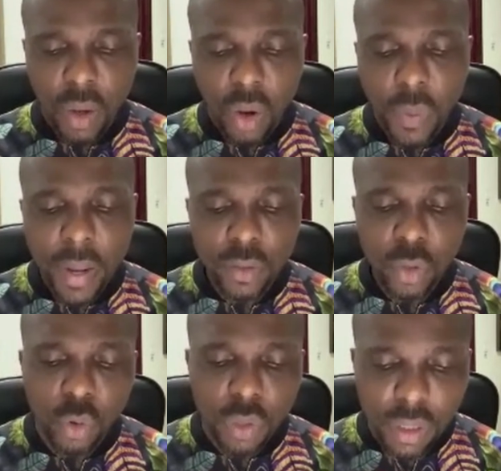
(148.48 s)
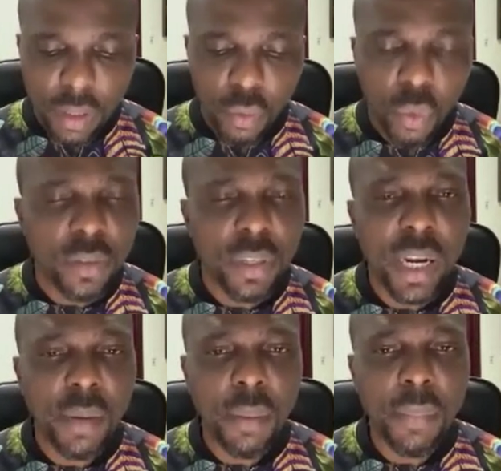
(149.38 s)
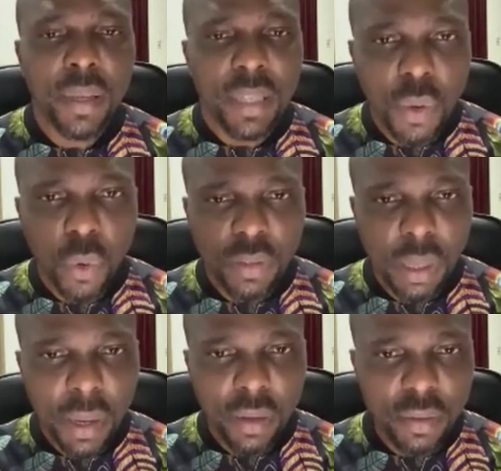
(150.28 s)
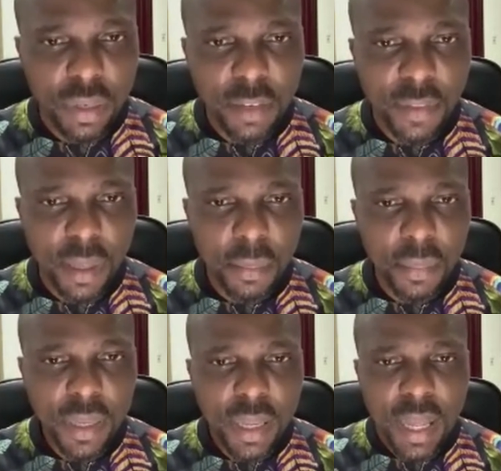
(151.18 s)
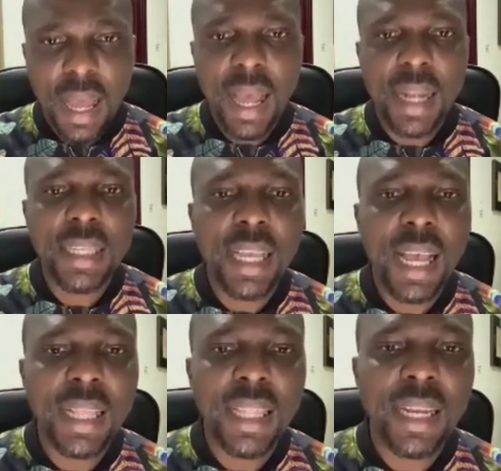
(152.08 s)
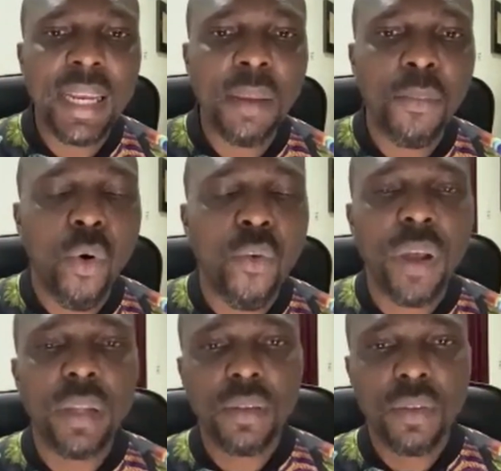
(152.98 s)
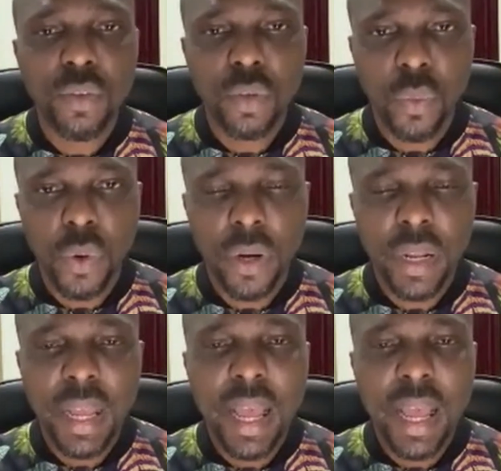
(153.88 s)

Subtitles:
All right. So once again, remember, he was about to leave them and he handed them over to the word.